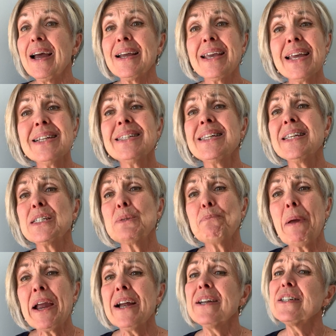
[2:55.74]
Against his
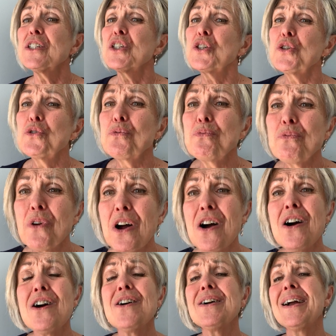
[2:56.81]
parents'
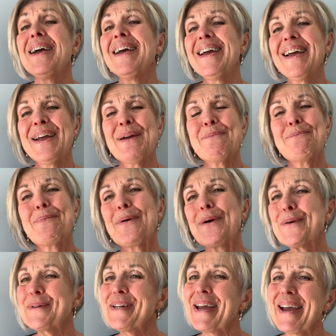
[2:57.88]
strong
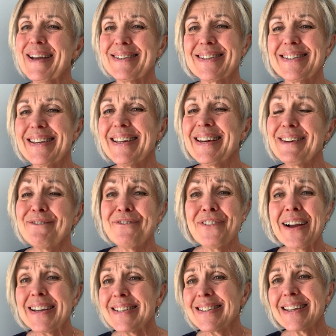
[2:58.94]
protests and
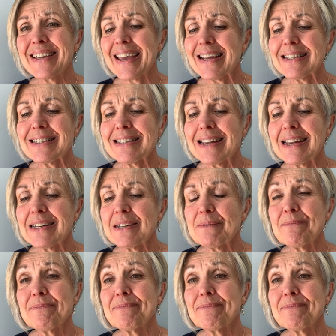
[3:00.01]
advice against it.